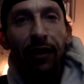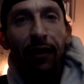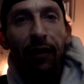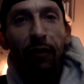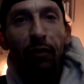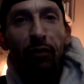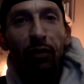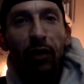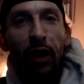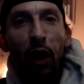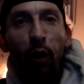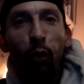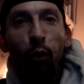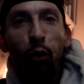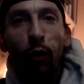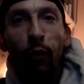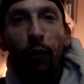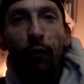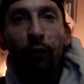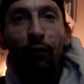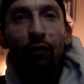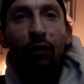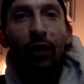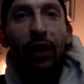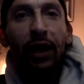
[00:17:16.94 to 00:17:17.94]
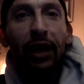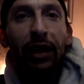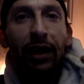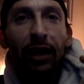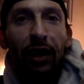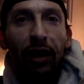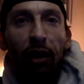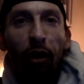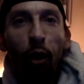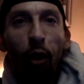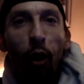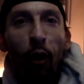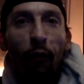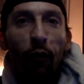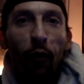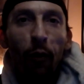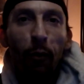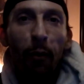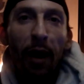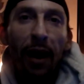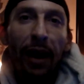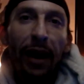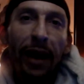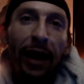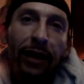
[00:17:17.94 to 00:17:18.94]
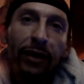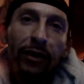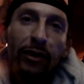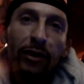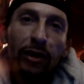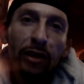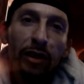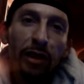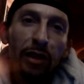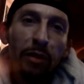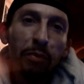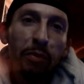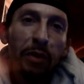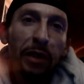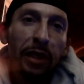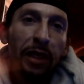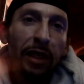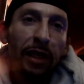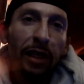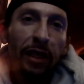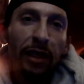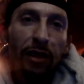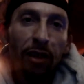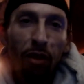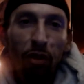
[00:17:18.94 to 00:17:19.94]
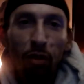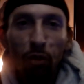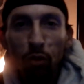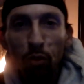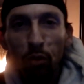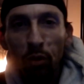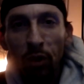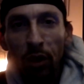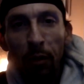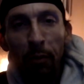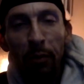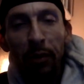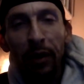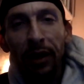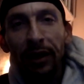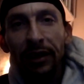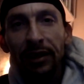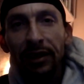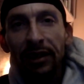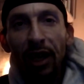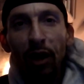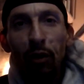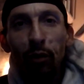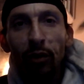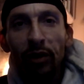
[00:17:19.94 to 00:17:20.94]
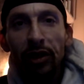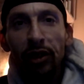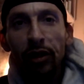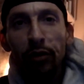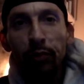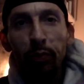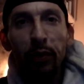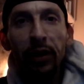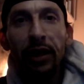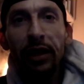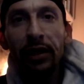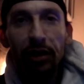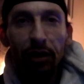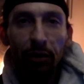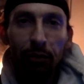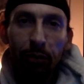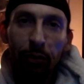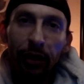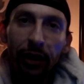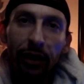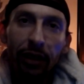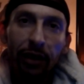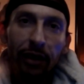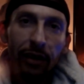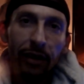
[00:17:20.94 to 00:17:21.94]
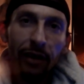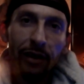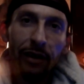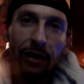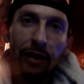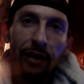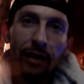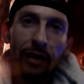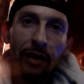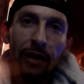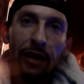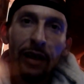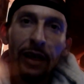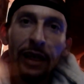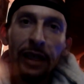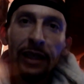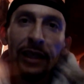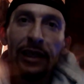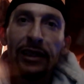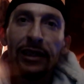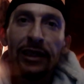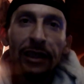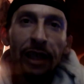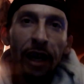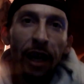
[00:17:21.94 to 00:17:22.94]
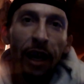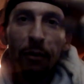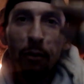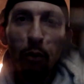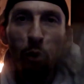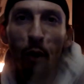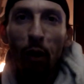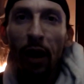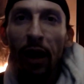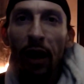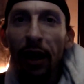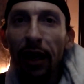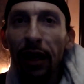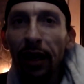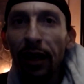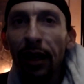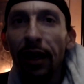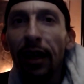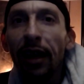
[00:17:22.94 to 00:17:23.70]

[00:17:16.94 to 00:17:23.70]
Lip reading: that were feeding off of my energy because they would speak to me in the same way.